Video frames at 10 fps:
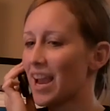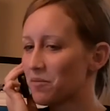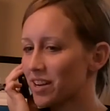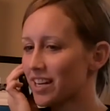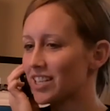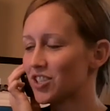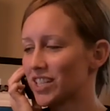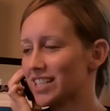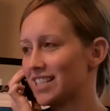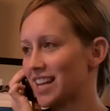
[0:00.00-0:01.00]
Hey Rhonda, it's
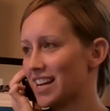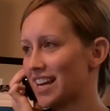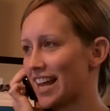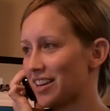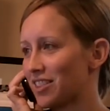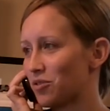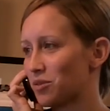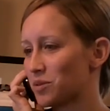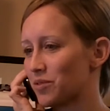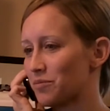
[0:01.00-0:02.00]
Christy Sutton, Kelly
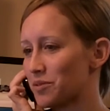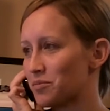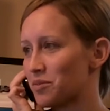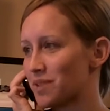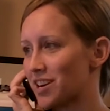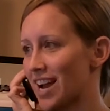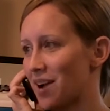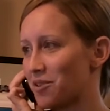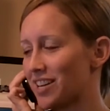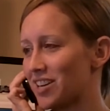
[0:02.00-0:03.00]
Thorpe's friend with Premier.
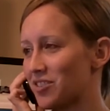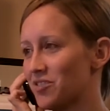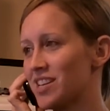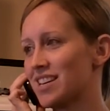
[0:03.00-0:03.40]
How are you?